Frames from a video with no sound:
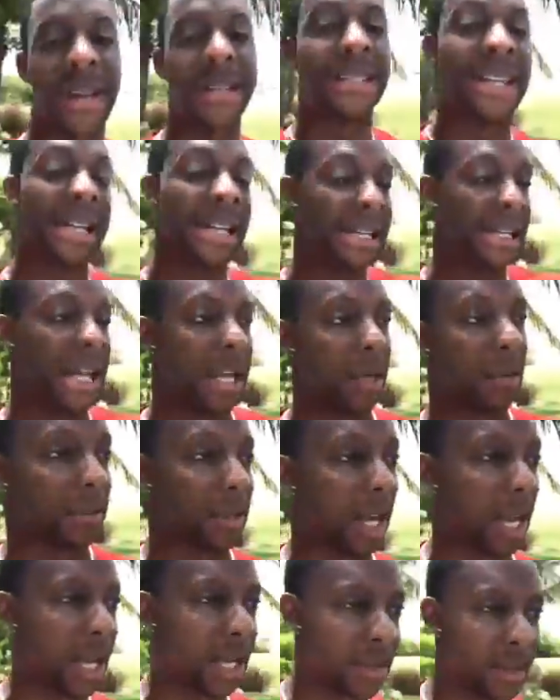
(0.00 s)
I delegate,
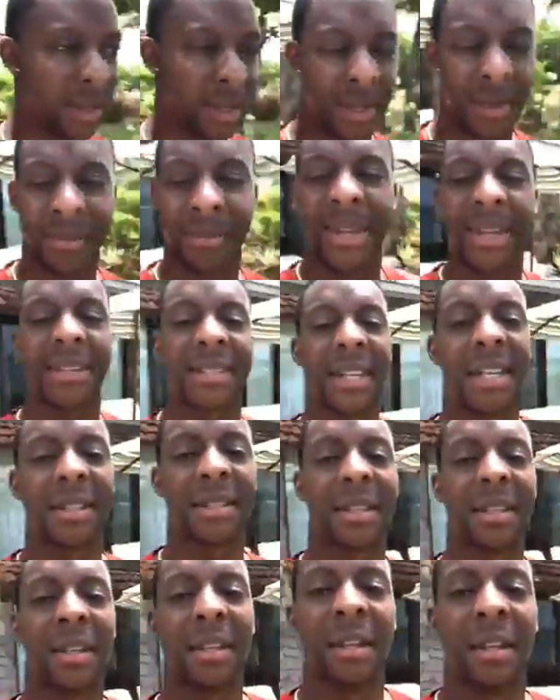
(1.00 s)
okay? Make
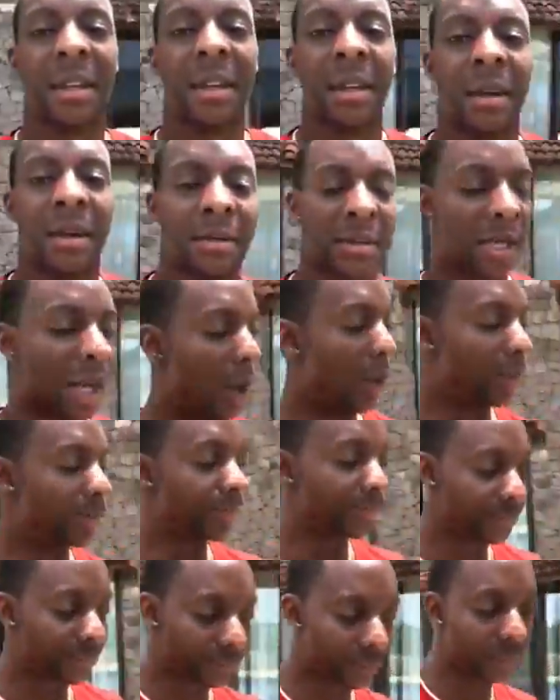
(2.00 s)
sense? So
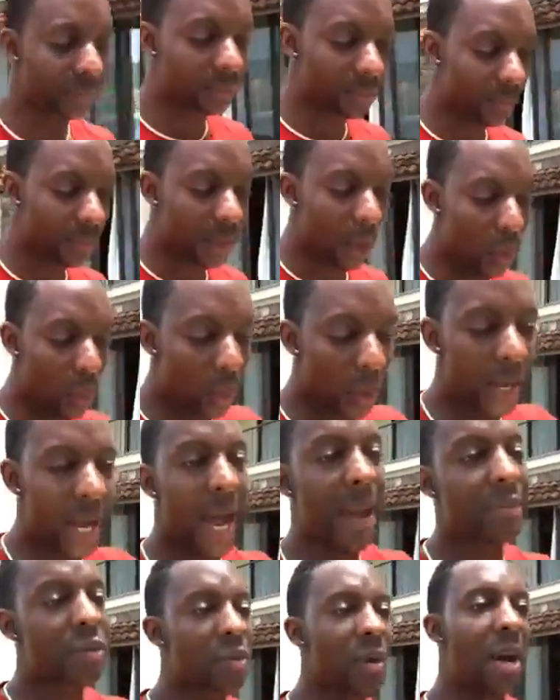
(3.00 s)
what
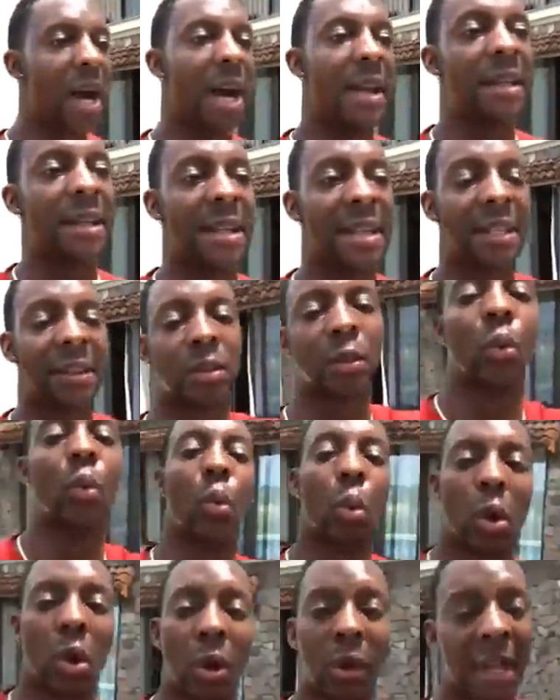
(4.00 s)
I'm trying to get the
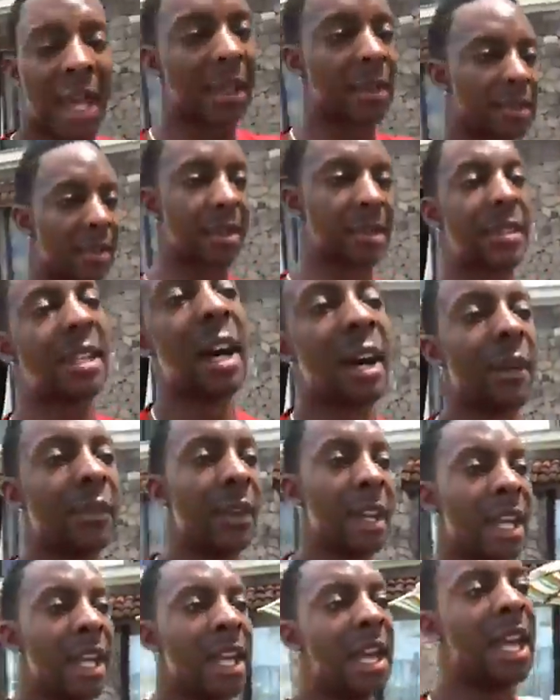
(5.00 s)
world like
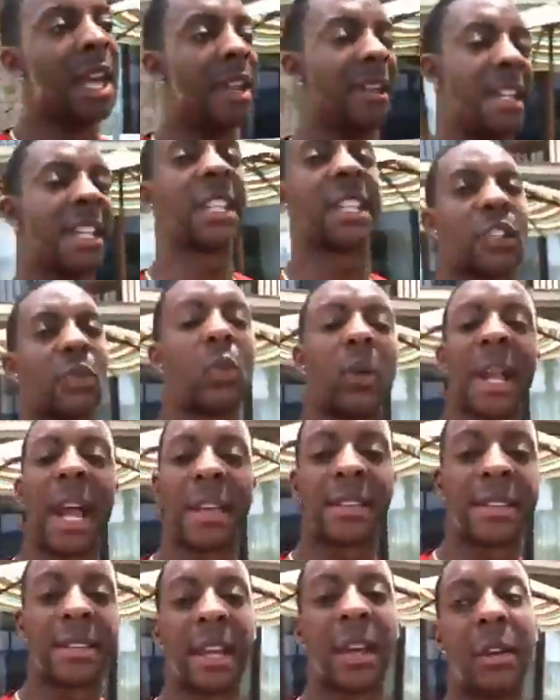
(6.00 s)
yourself, and this is what
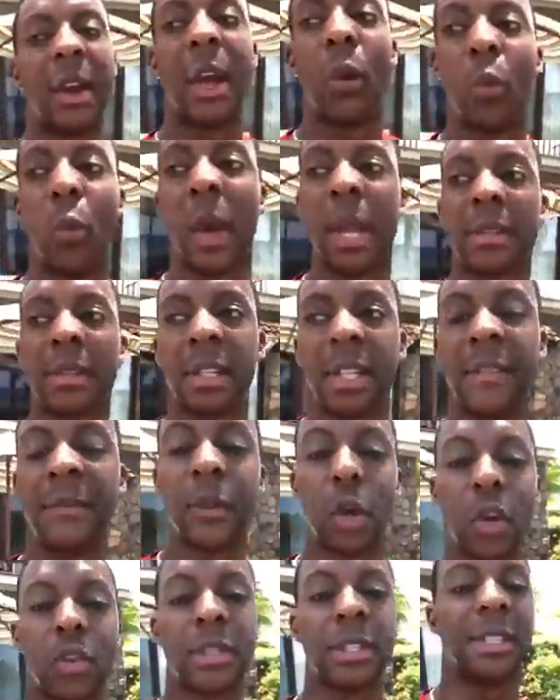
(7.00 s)
I share at
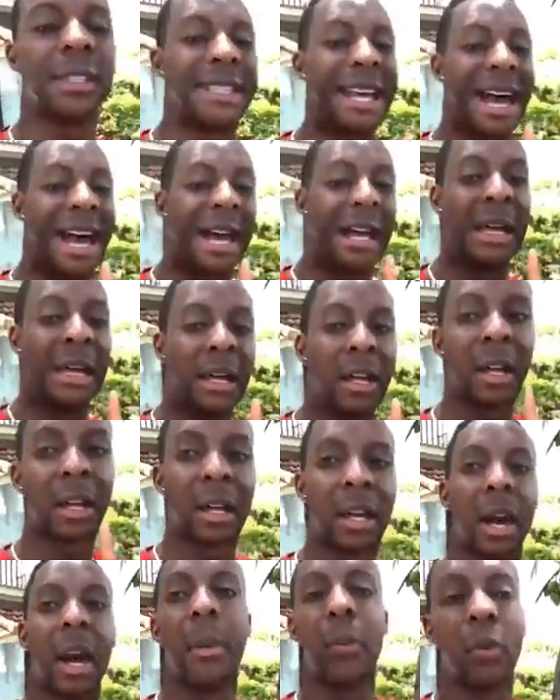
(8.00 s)

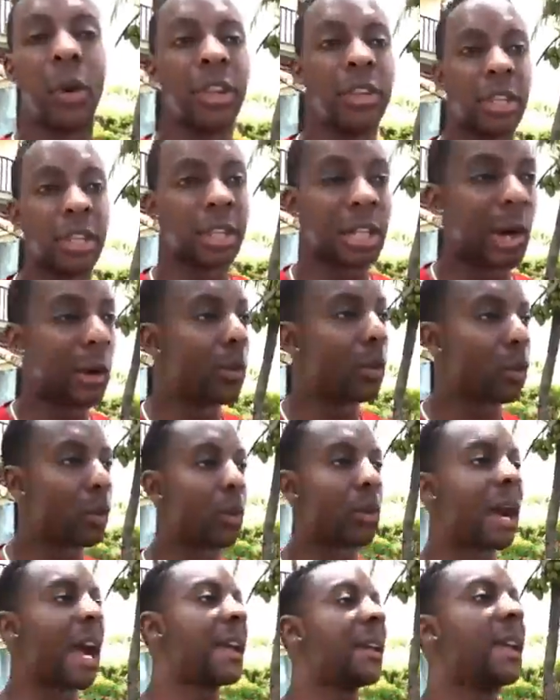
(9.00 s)
wesleyvirgin.com, where you can go
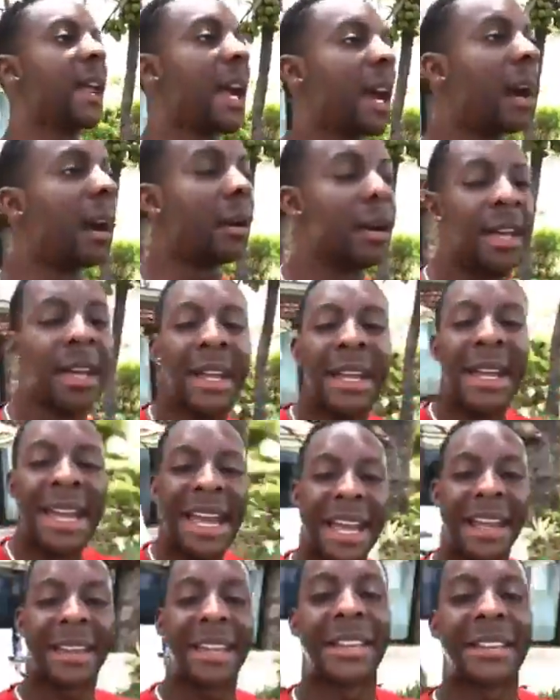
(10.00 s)
right now
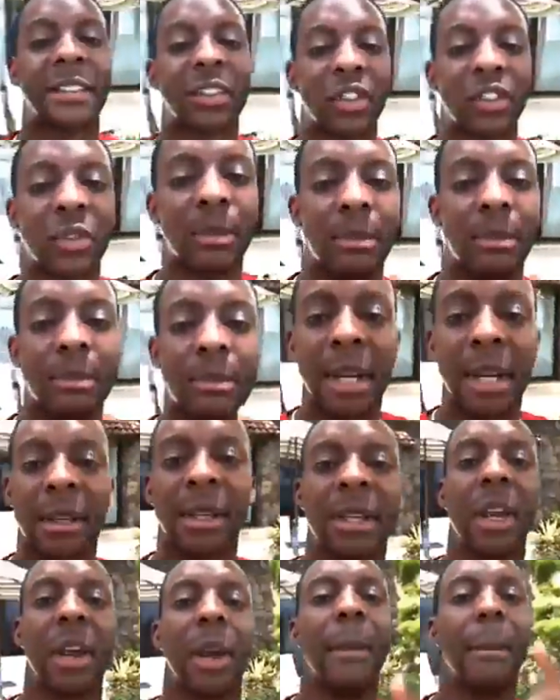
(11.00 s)
and get those
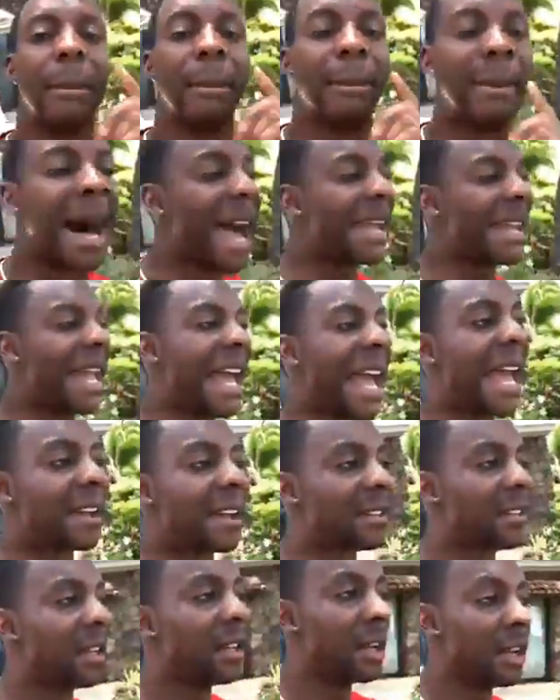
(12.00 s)
millionaire mind
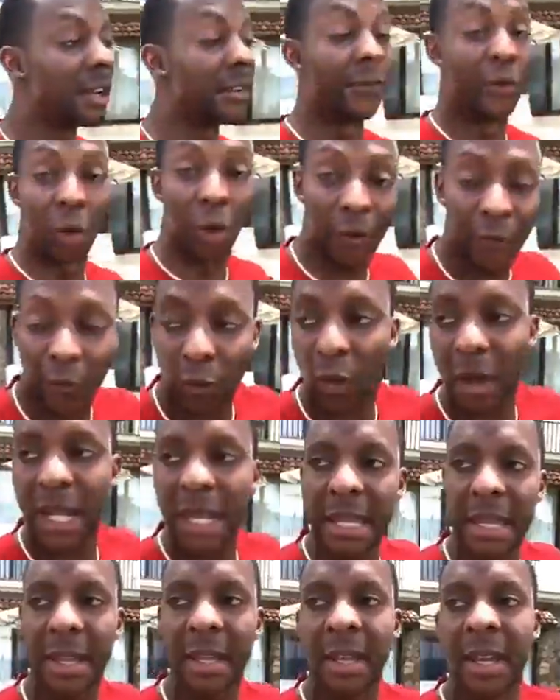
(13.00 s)
hacks for
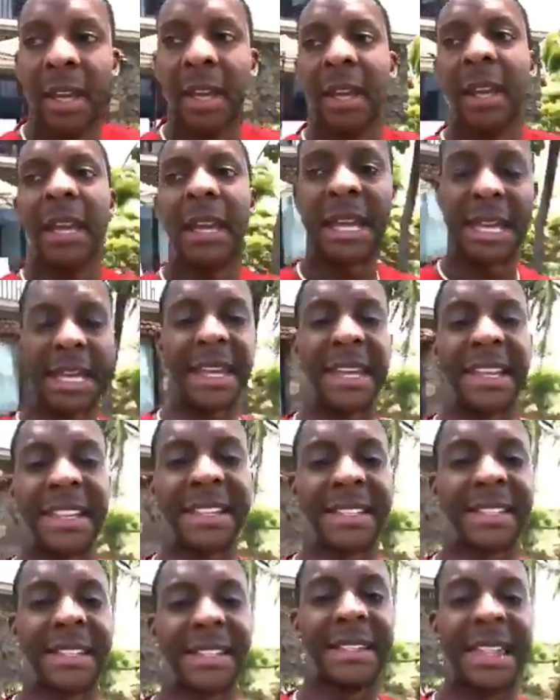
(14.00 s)
free,
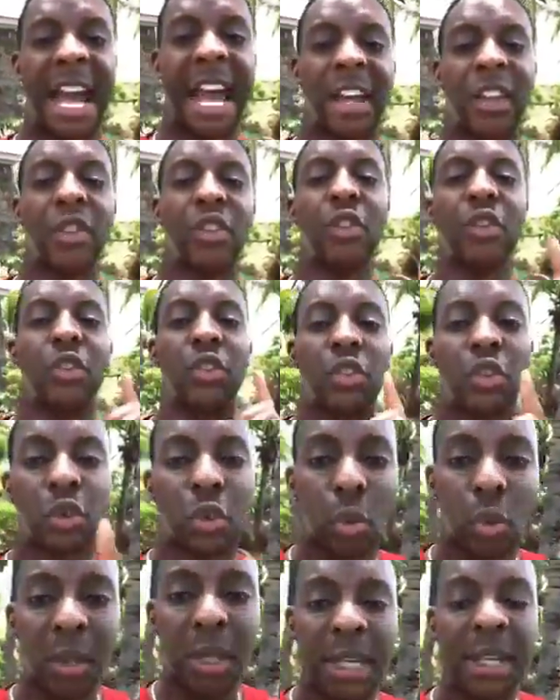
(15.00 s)
is that you
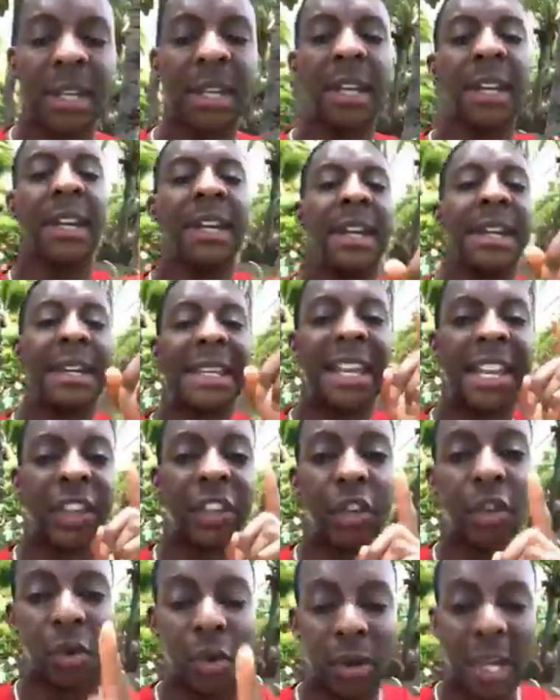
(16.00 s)
truly
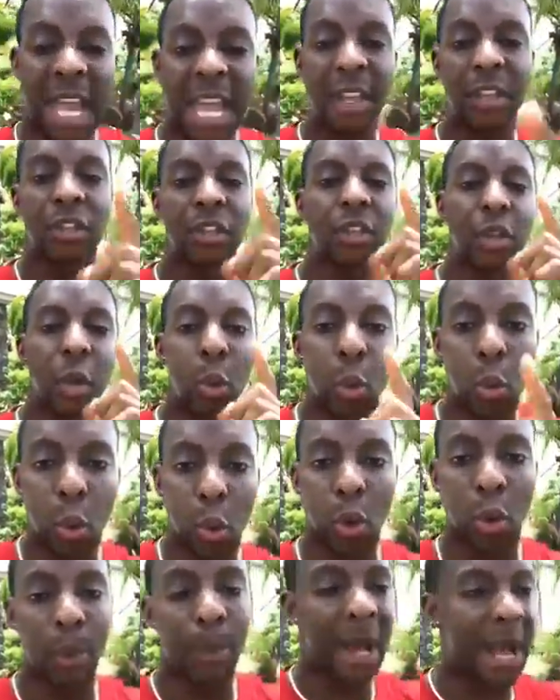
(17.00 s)
can create your
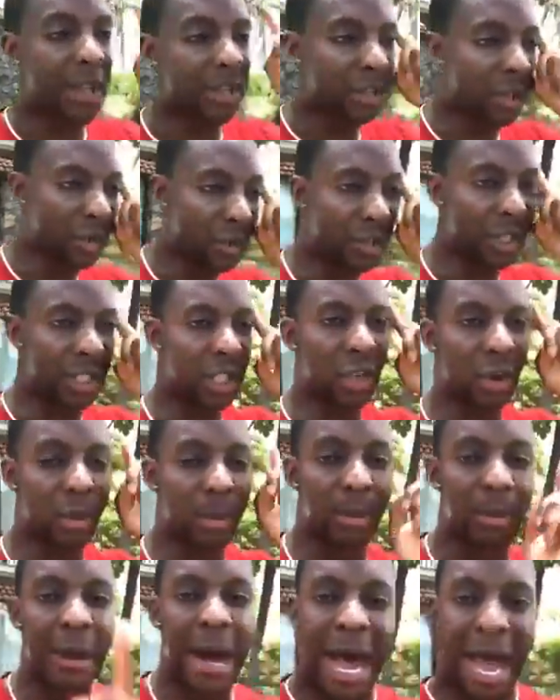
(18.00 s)
world by using
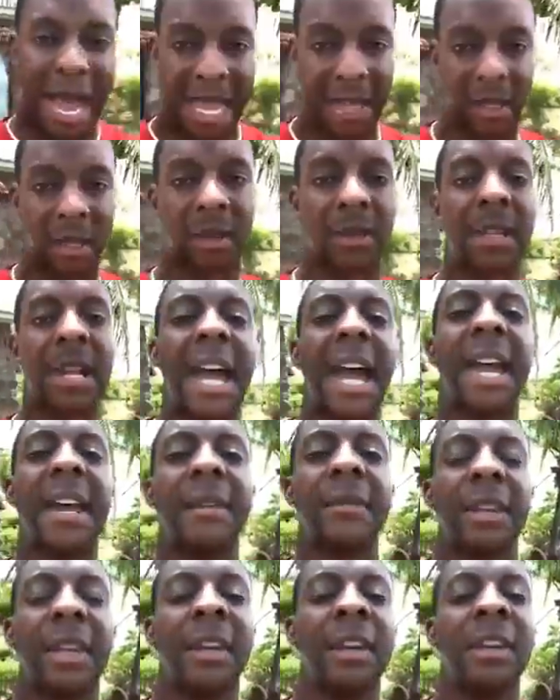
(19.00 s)
your mind,
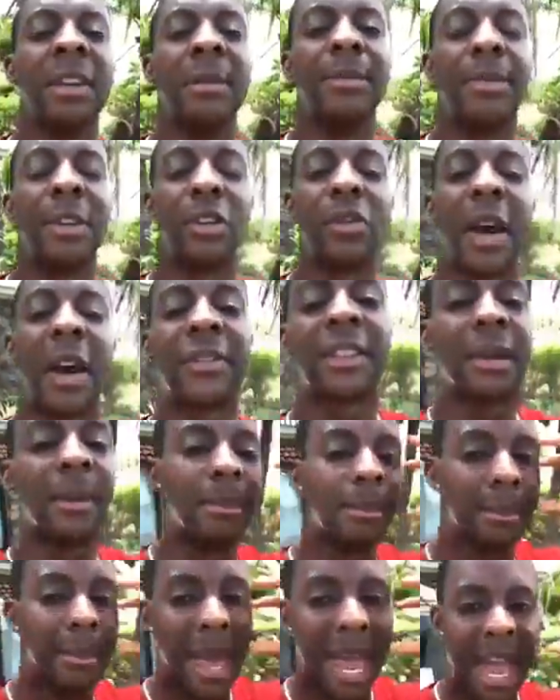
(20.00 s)
okay? But you have to
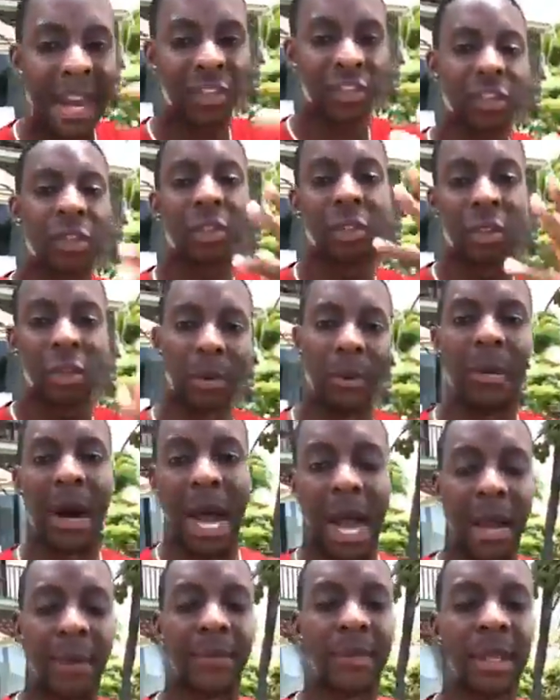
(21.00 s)
master your
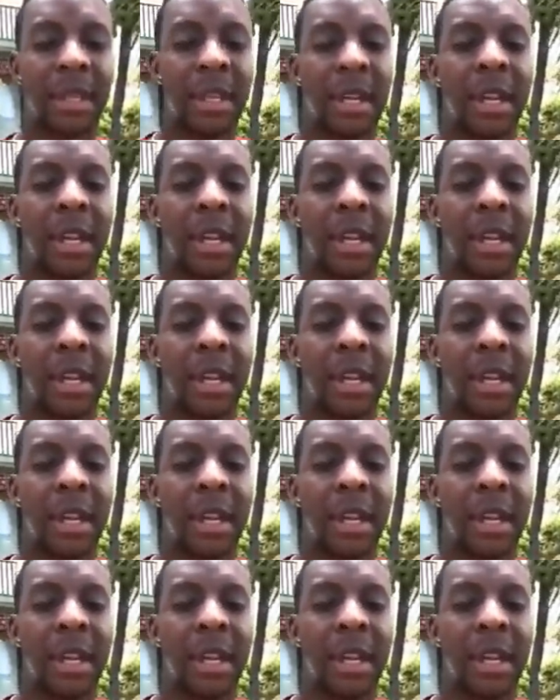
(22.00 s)
mind.